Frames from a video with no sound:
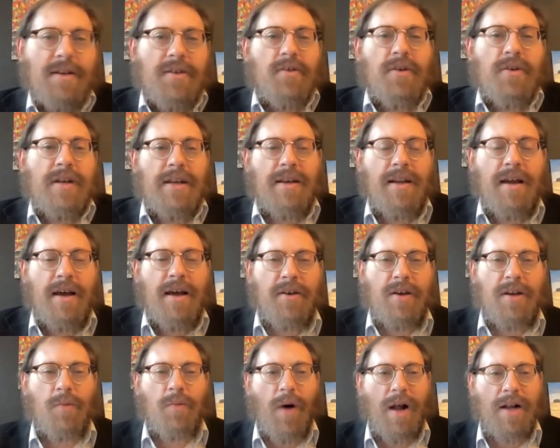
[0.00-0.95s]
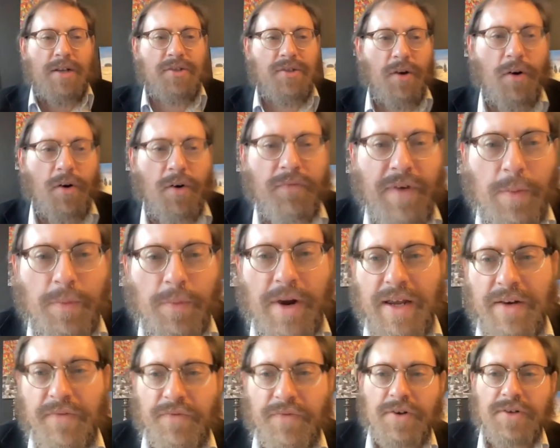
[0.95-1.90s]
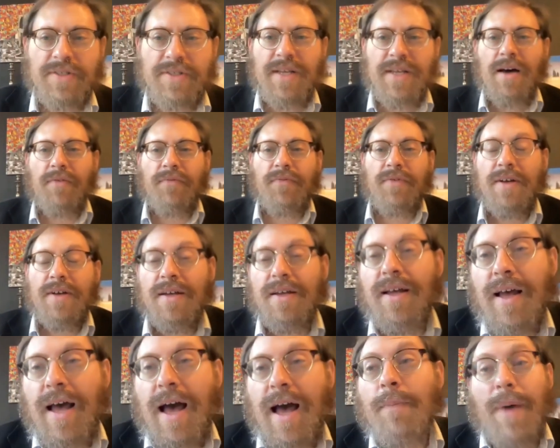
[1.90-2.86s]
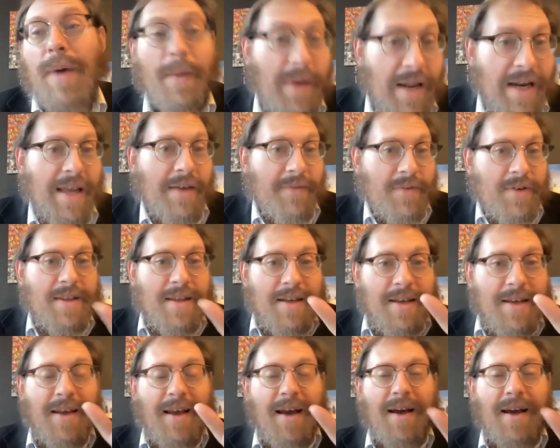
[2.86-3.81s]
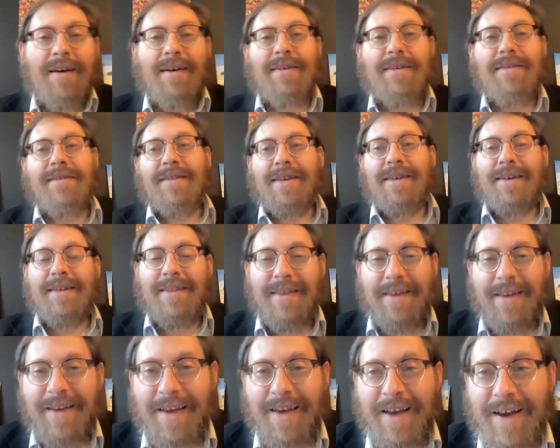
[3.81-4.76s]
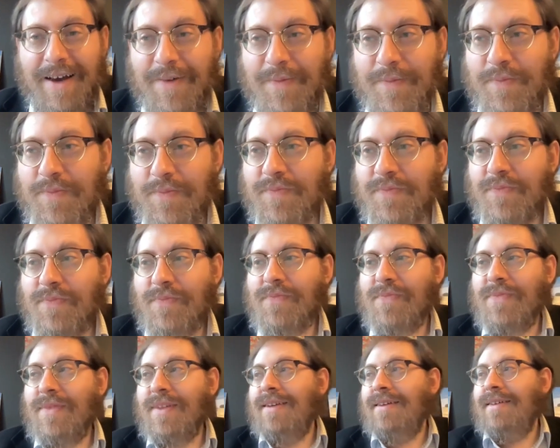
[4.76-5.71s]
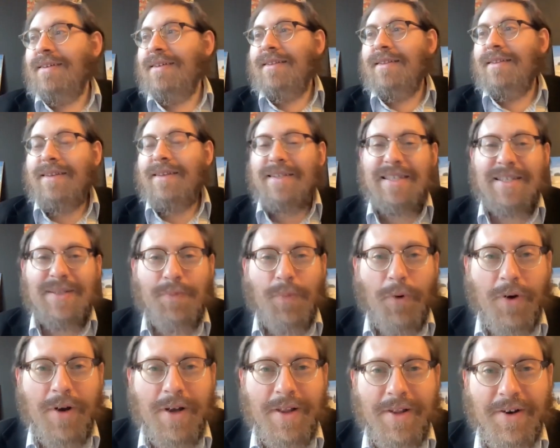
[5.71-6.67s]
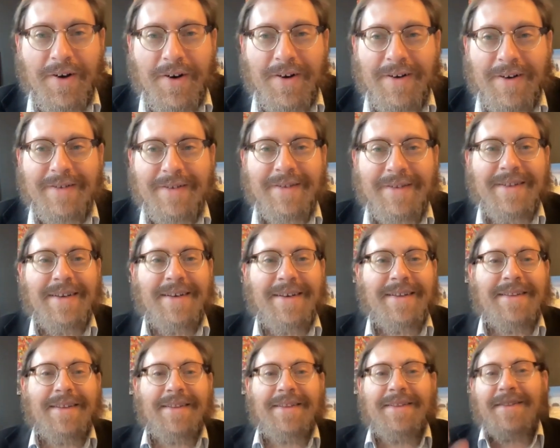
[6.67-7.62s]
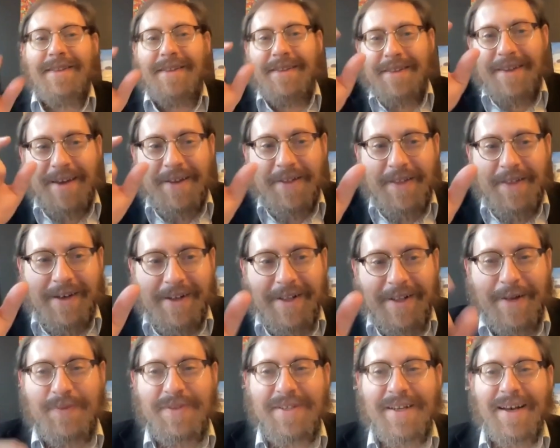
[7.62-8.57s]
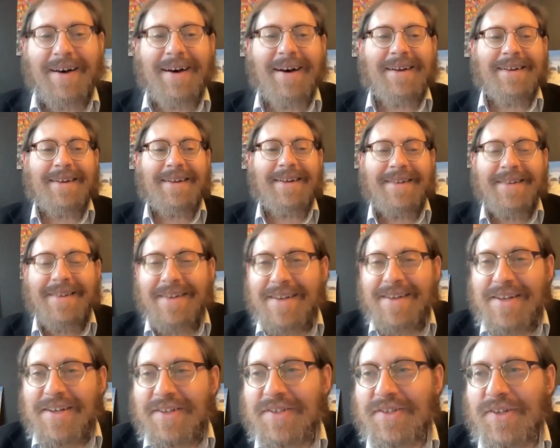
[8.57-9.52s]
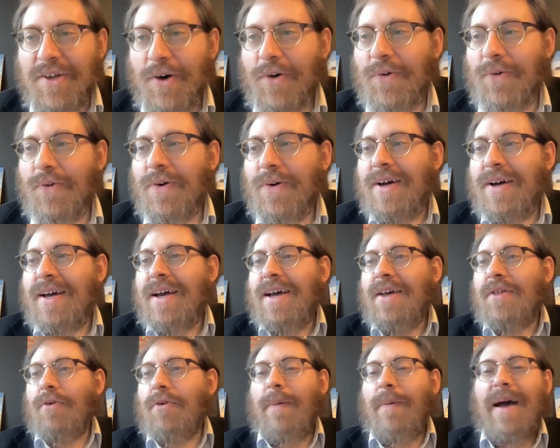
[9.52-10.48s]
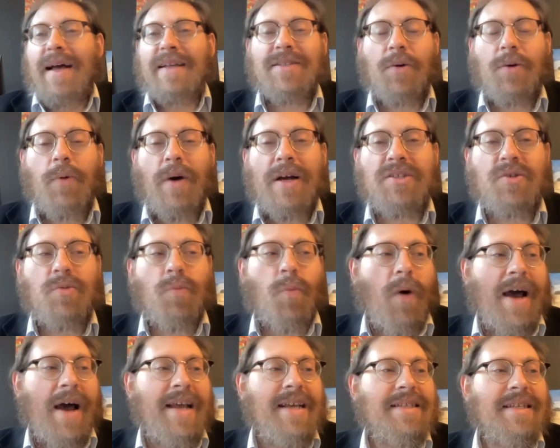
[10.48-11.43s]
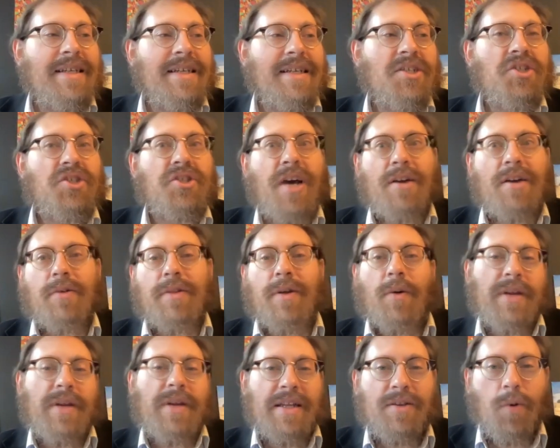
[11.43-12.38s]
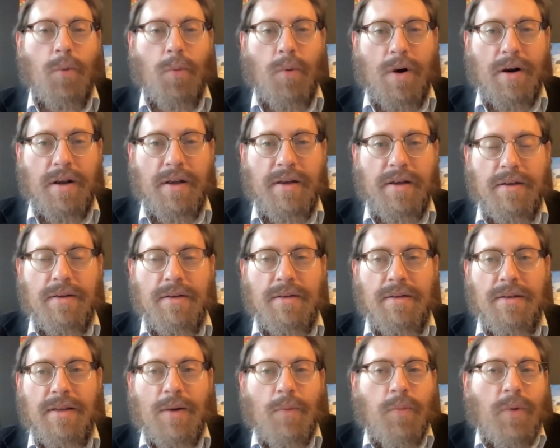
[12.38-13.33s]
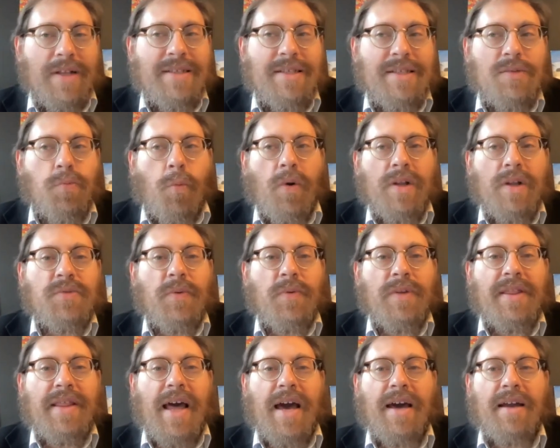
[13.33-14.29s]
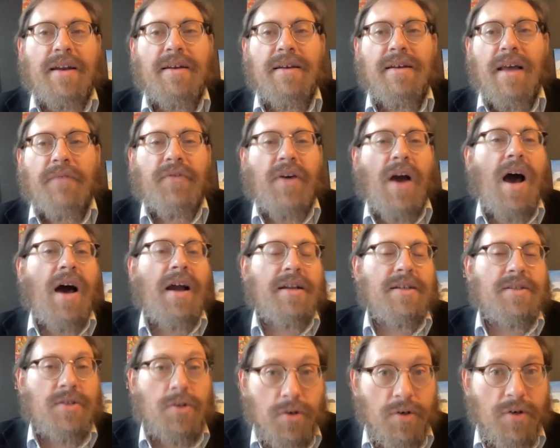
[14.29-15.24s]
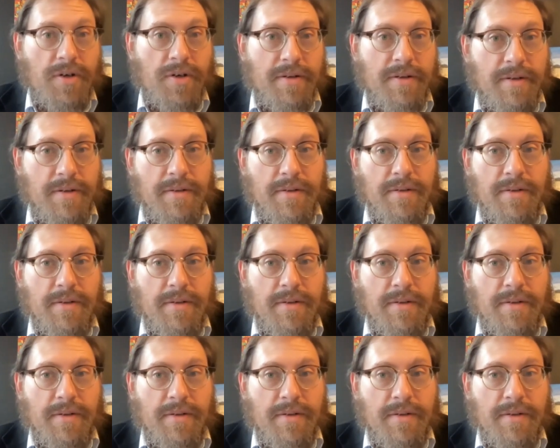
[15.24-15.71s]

You can uh, you can watch the whole Fabrengen for yourself. I'm going to give you the uh, the the, um, the spoiler the the, the the clips uh, on it. So the Rebbe asked the question: Why is it in general that we need to work? Like what's what's with that? If God is good,